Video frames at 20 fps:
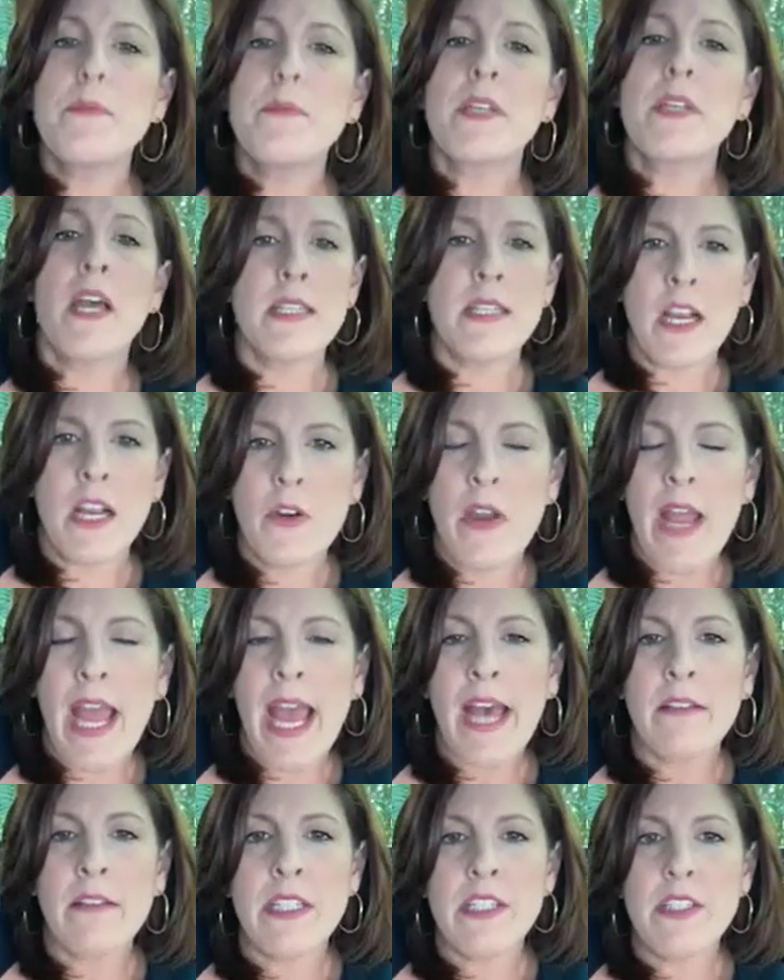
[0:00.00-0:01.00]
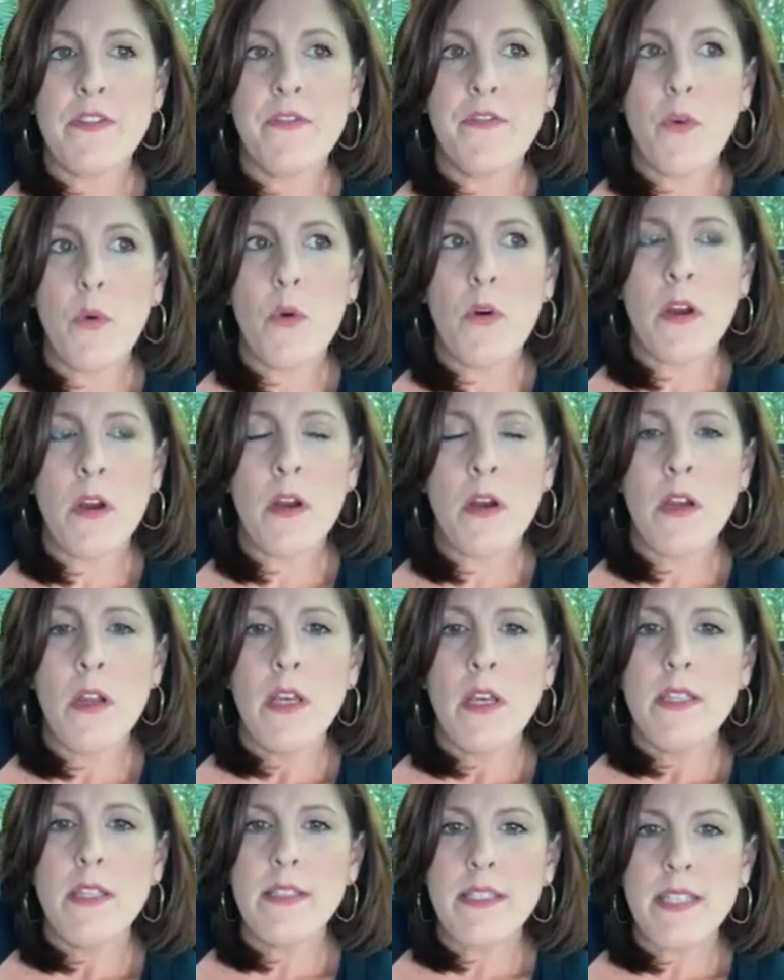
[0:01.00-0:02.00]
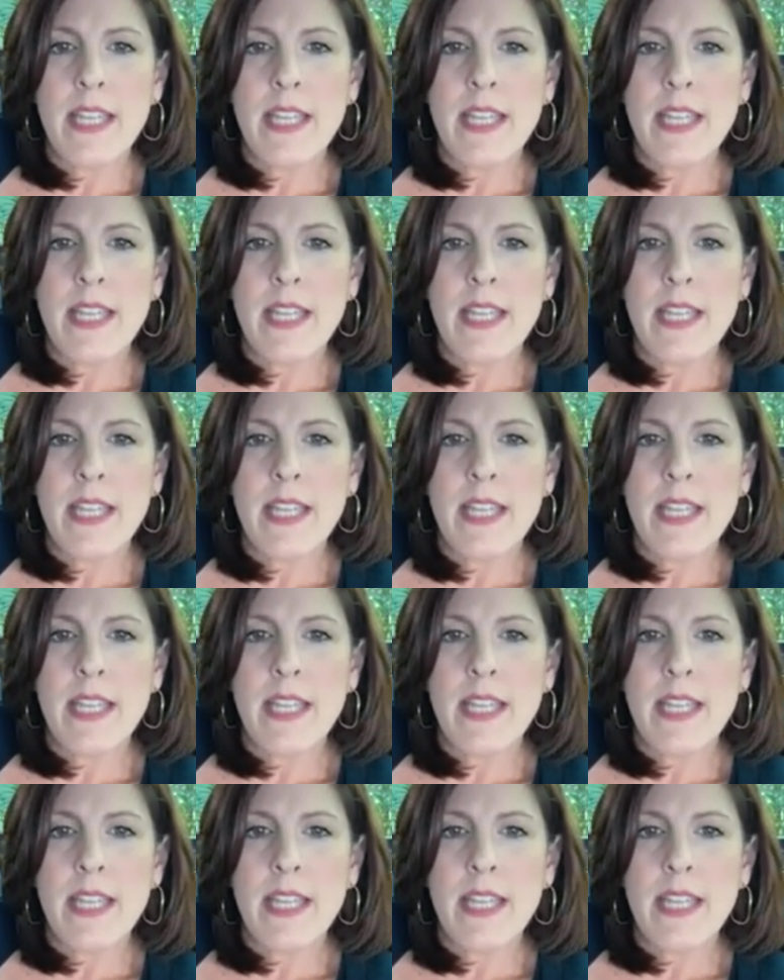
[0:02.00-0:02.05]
Gupta and Dr. Atlas for